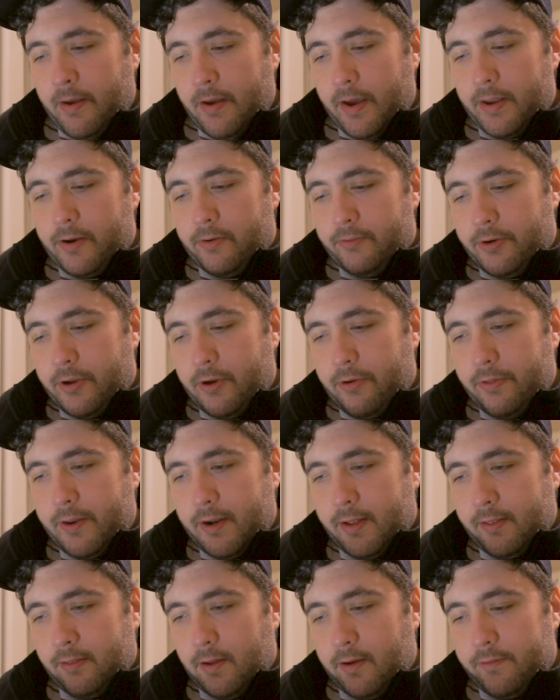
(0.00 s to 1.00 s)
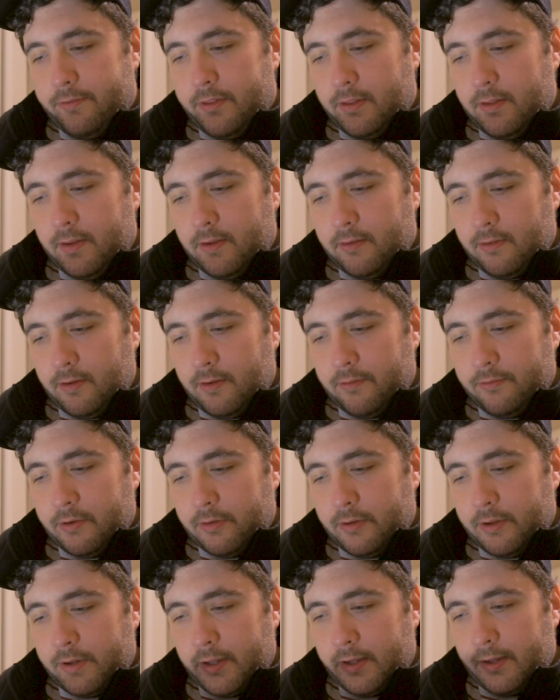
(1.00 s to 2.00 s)
I don't know that I love that these leaves are
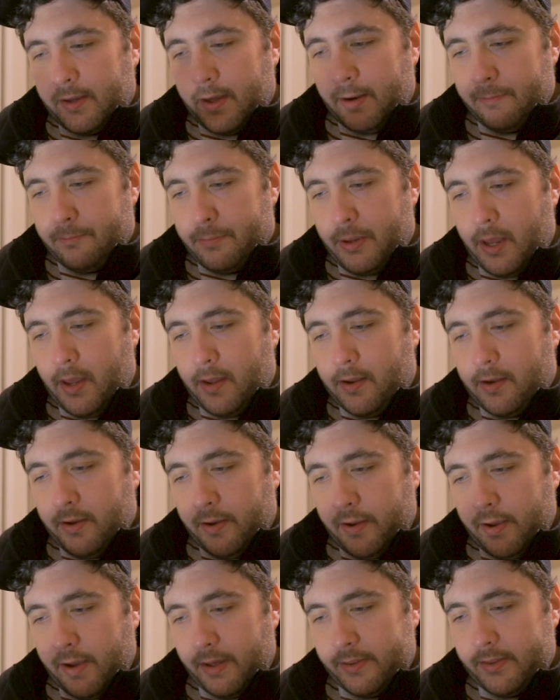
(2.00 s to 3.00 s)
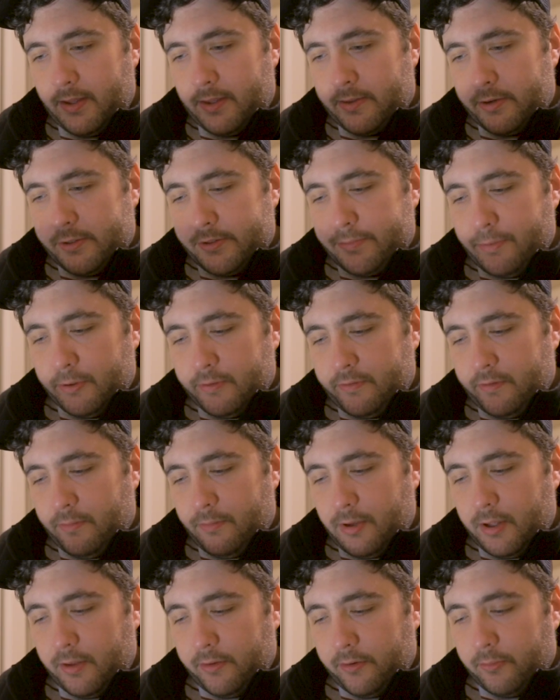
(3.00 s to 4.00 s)
looking kind of pink. I think they're supposed to
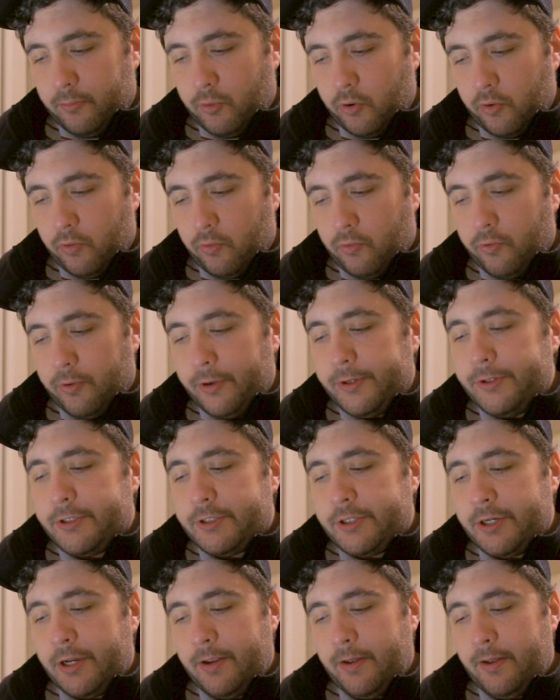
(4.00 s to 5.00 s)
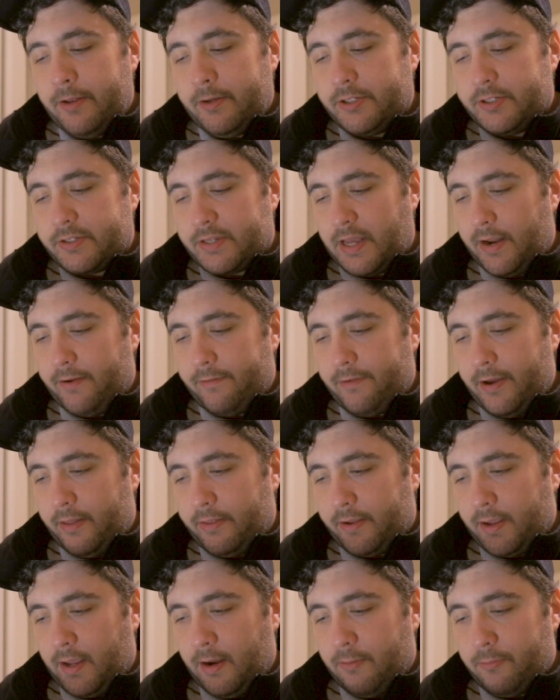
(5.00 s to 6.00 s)
be a little more orange, just kind of how
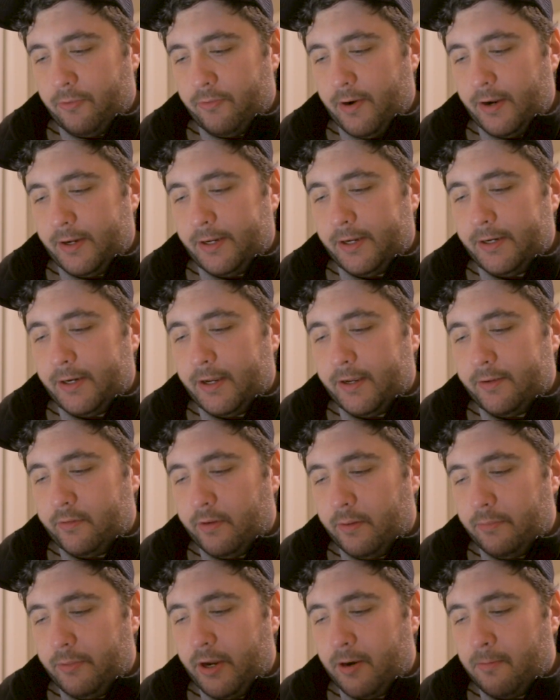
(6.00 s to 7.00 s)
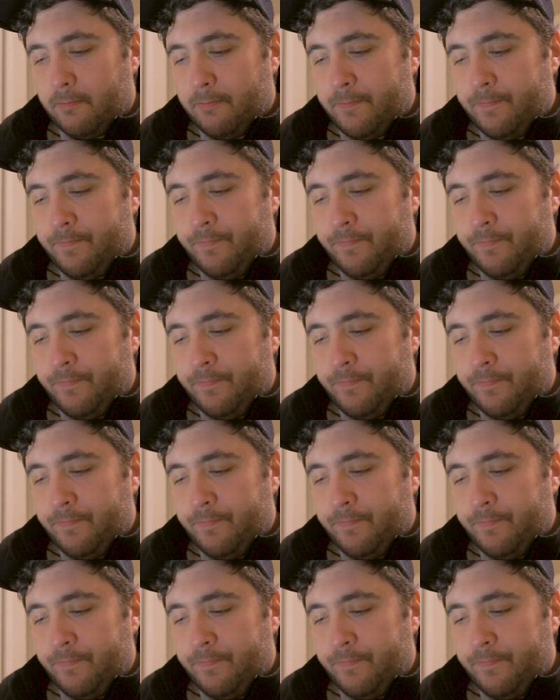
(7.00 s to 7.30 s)
the camera recognized them there.